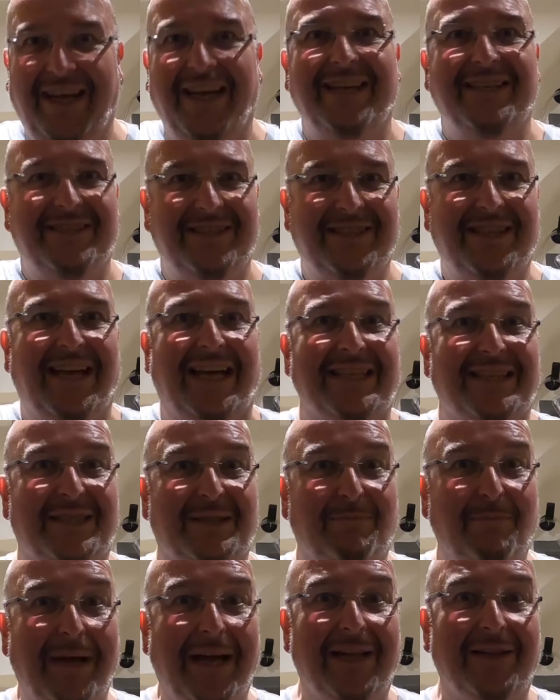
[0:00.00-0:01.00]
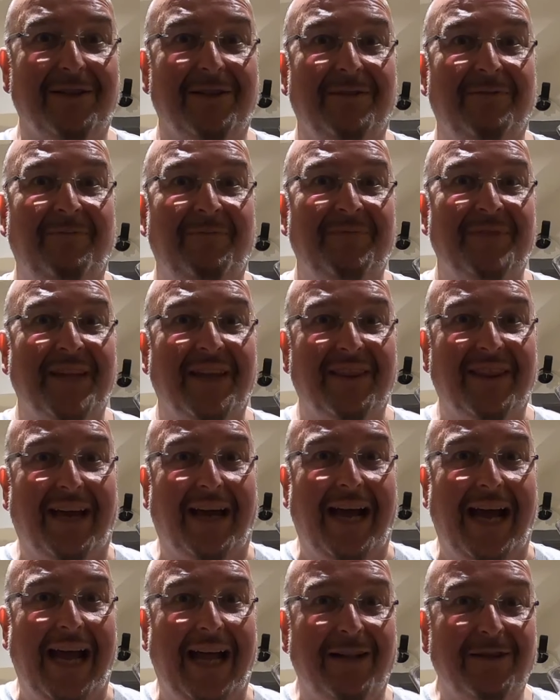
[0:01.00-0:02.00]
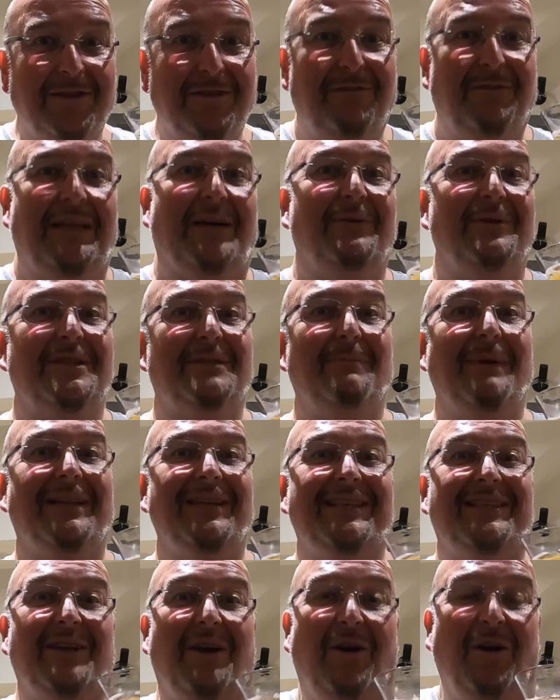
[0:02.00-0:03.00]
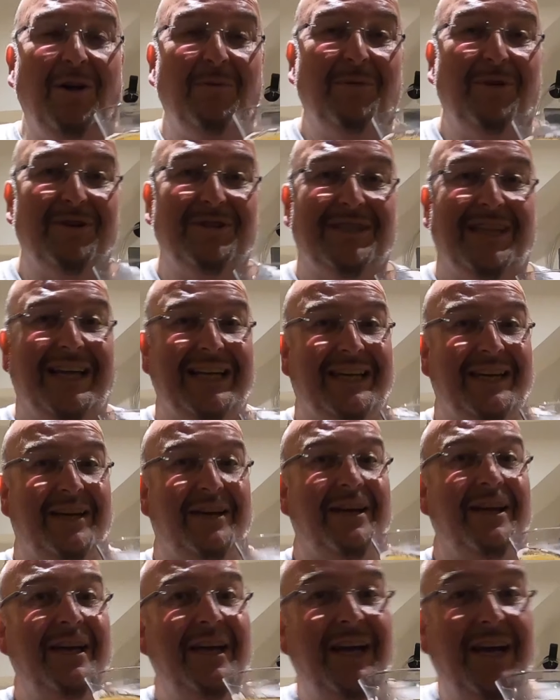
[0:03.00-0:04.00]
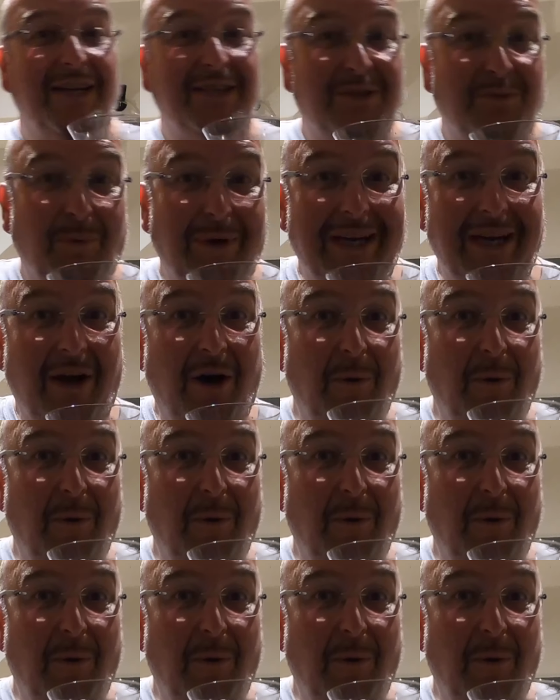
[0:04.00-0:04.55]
yes, that smell. That elderflower smell. It's almost like a, a sweet